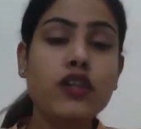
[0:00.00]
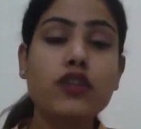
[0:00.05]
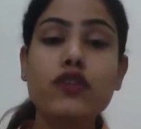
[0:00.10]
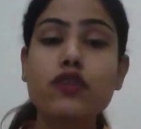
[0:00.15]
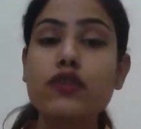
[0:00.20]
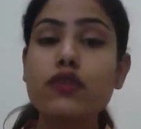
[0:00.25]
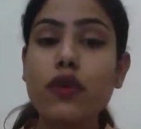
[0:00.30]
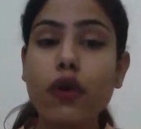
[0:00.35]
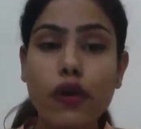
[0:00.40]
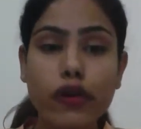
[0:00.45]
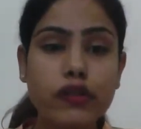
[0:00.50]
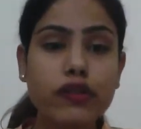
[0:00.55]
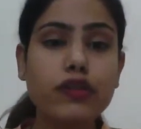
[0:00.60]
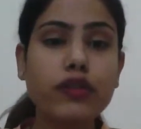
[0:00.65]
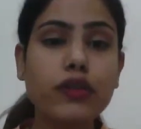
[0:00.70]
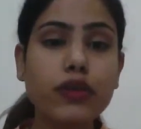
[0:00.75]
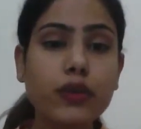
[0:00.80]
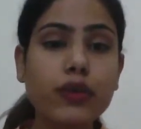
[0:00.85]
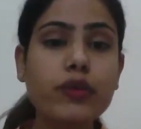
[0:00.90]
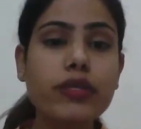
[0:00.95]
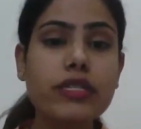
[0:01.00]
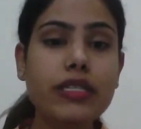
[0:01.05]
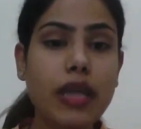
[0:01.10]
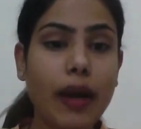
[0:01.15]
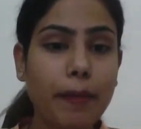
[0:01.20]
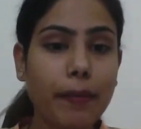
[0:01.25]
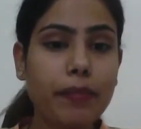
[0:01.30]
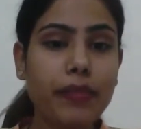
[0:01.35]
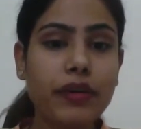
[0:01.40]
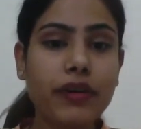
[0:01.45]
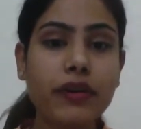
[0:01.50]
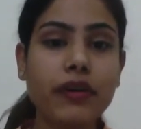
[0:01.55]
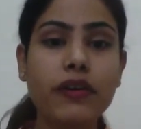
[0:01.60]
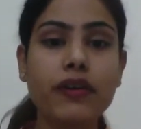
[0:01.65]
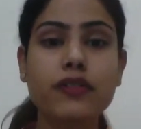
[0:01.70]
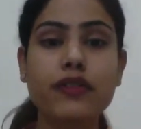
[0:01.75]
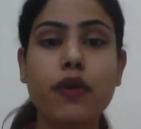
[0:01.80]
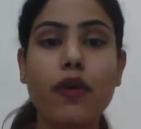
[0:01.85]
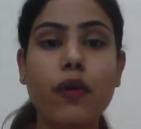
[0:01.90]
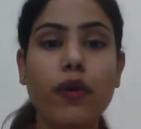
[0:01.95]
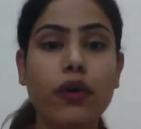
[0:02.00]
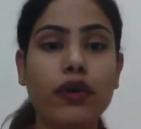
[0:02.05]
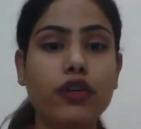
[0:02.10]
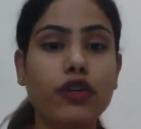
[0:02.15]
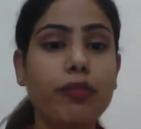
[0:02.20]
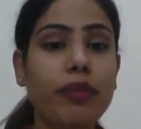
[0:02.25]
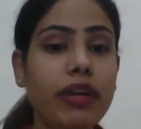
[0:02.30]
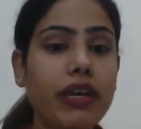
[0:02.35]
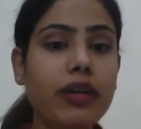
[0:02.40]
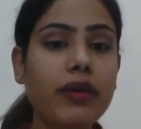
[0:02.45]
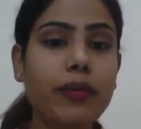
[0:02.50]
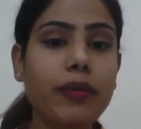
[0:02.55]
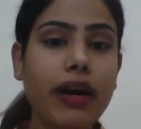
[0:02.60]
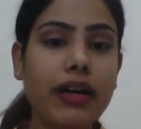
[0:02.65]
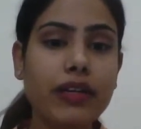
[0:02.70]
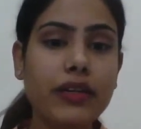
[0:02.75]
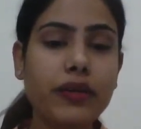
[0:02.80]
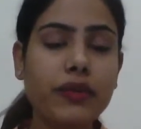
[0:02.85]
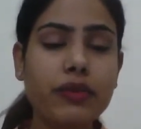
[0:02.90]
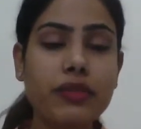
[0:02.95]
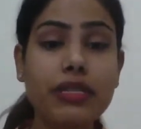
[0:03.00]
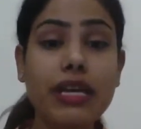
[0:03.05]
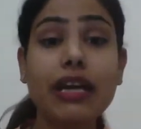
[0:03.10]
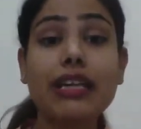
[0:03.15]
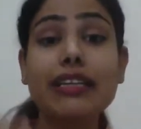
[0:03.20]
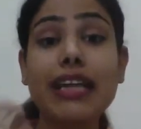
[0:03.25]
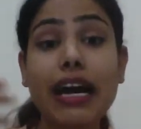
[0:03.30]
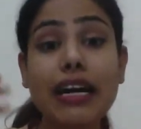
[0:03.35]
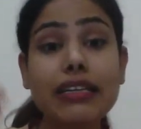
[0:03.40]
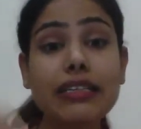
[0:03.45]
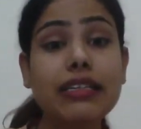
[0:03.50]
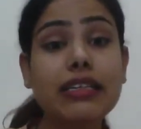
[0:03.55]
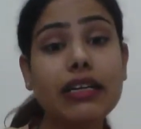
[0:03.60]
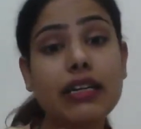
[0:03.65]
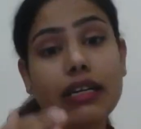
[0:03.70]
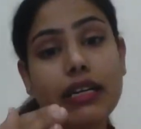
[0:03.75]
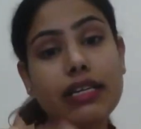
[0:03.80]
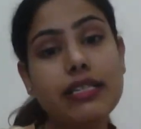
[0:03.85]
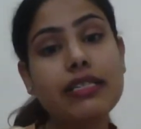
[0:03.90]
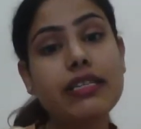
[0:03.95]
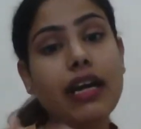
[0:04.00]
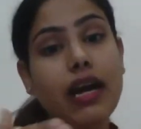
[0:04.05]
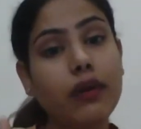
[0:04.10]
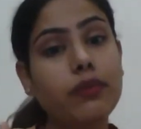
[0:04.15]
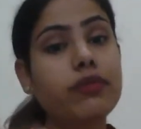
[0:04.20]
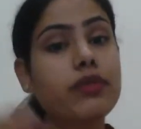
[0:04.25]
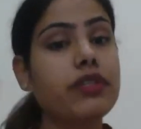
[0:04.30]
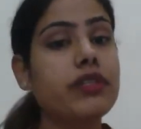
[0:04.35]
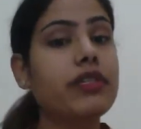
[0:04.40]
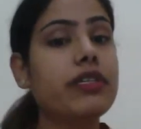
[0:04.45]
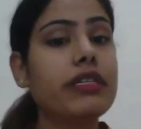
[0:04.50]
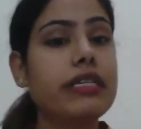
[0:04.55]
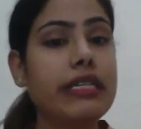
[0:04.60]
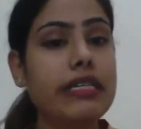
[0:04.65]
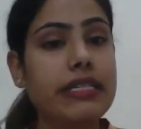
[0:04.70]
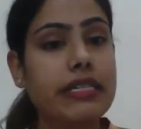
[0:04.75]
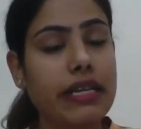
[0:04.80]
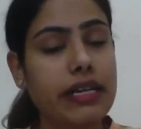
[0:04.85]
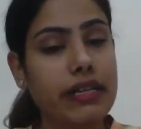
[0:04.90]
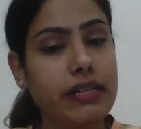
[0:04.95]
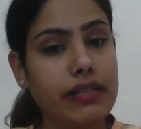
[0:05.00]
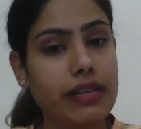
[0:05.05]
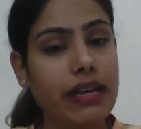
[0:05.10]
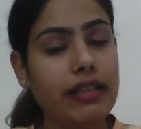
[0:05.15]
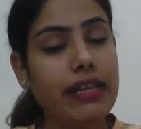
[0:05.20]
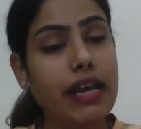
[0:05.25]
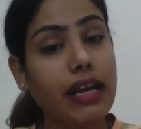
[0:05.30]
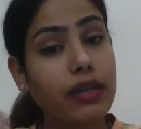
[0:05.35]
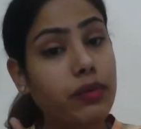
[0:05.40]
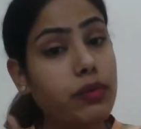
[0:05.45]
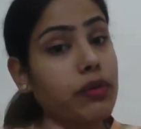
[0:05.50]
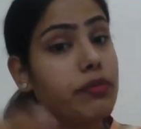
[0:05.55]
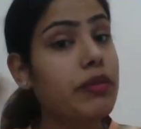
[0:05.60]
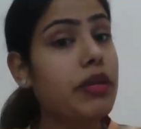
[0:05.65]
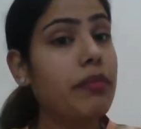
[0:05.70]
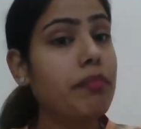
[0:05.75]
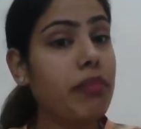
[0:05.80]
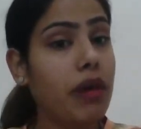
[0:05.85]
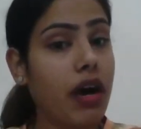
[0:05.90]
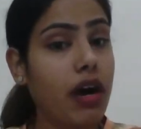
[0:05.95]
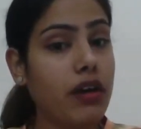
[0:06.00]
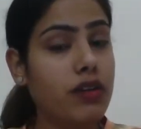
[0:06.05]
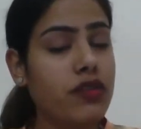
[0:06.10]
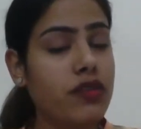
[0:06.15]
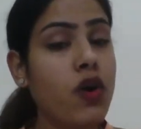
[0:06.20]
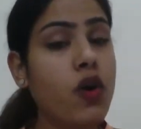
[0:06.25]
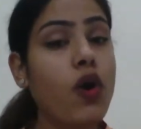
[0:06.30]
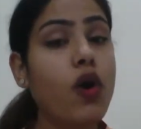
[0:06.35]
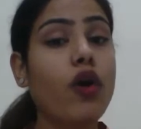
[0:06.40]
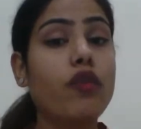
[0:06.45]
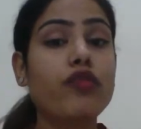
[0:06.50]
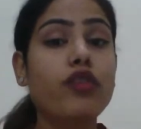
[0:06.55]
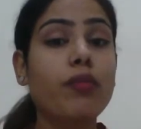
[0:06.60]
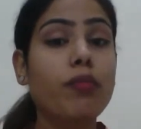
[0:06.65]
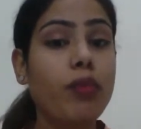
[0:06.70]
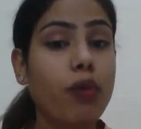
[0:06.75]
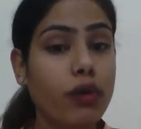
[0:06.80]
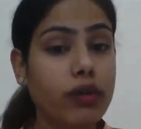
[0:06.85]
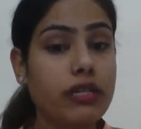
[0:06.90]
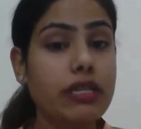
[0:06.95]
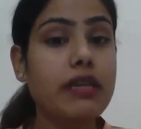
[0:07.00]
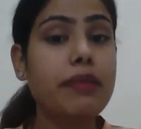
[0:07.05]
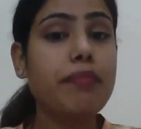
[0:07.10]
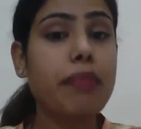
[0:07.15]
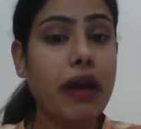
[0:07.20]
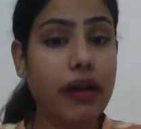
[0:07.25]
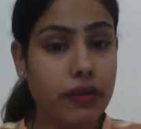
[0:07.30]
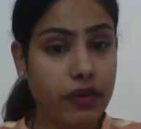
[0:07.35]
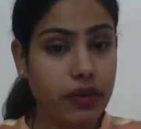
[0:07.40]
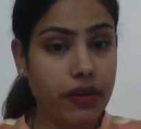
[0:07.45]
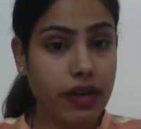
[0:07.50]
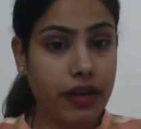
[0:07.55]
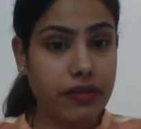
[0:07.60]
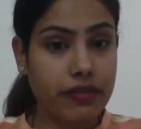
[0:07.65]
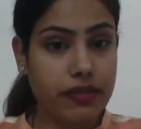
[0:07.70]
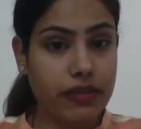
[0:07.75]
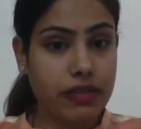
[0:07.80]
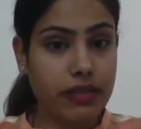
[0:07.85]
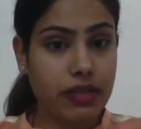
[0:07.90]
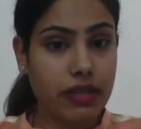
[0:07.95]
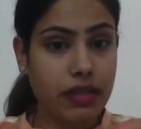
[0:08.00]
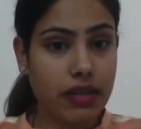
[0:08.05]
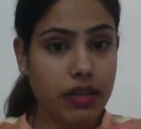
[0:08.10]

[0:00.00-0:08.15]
Do not use numbers or numeric values. That is counted in details, and that will be a part of your body paragraphs.